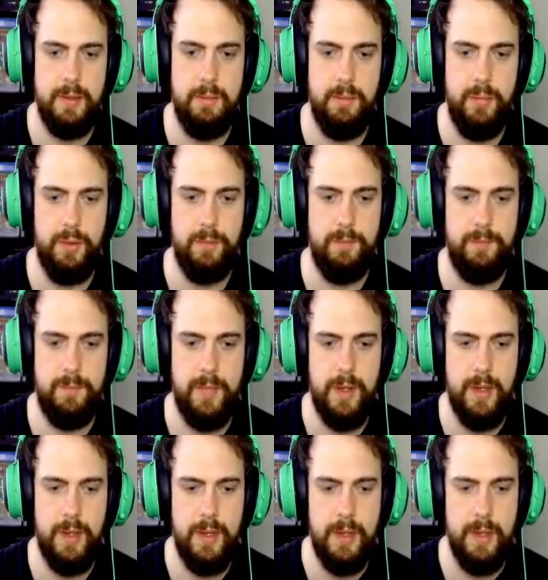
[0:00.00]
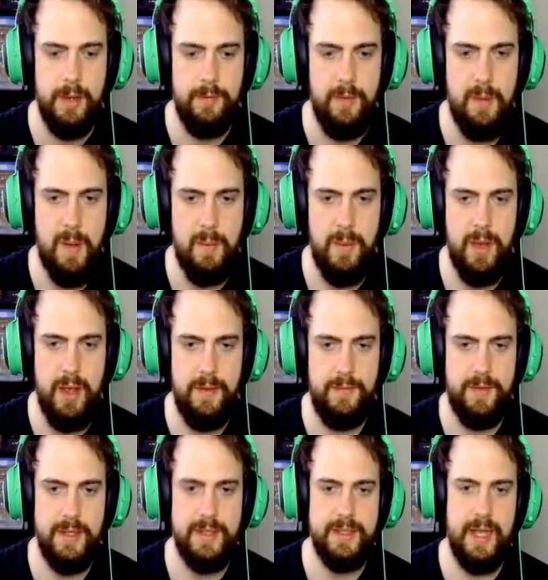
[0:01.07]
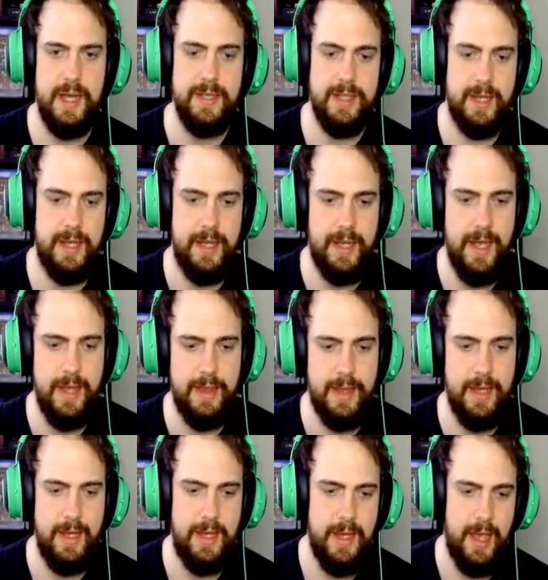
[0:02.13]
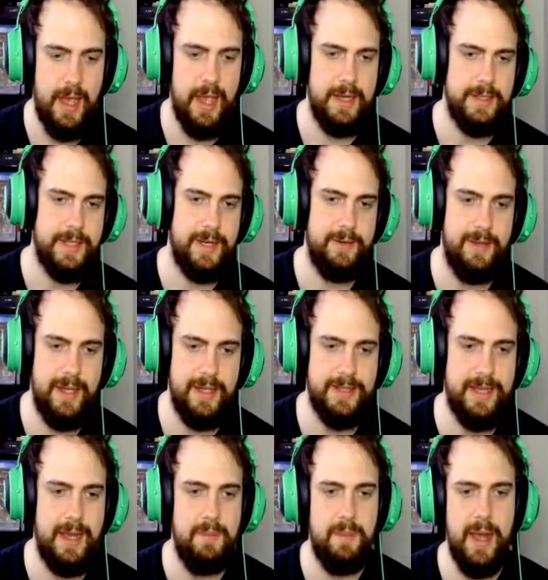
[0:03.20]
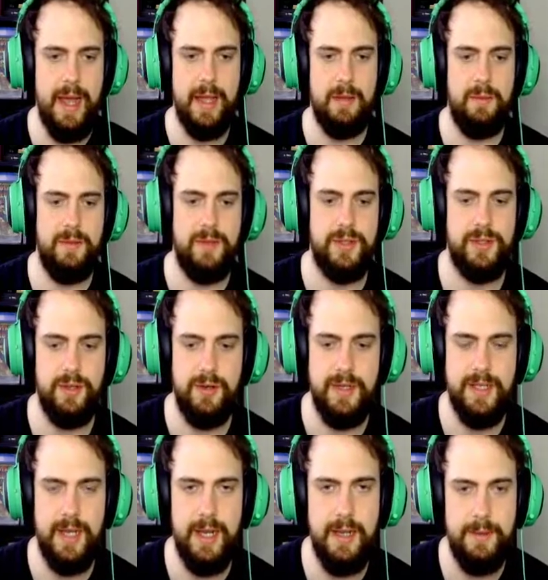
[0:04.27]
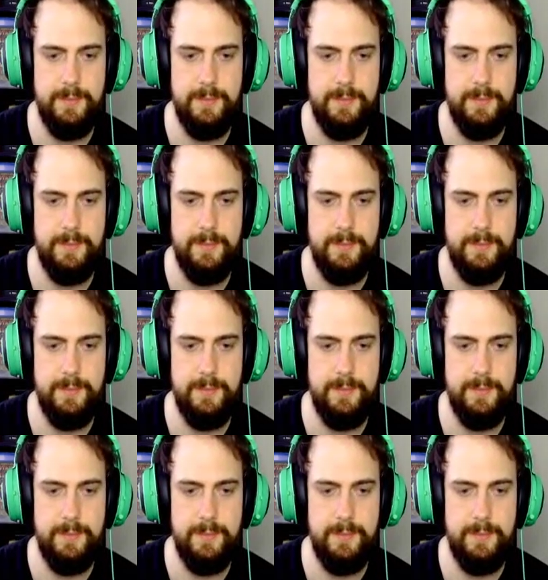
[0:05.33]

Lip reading: Boom. Remember, if this dies, I can get the Staggering Insight back with the Storyteller.